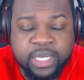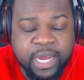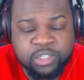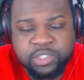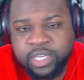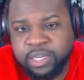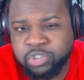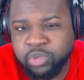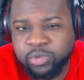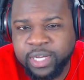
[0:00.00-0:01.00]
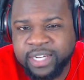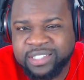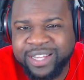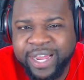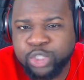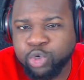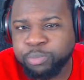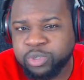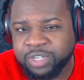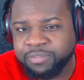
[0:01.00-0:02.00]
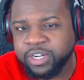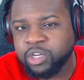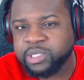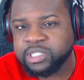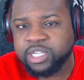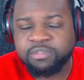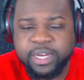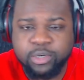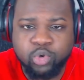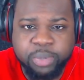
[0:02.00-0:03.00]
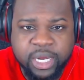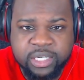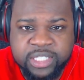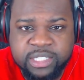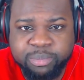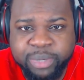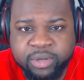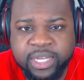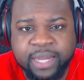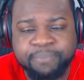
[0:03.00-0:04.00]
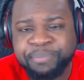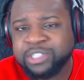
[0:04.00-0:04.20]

I just can't show you guys the actual music video itself. I do apologize about that.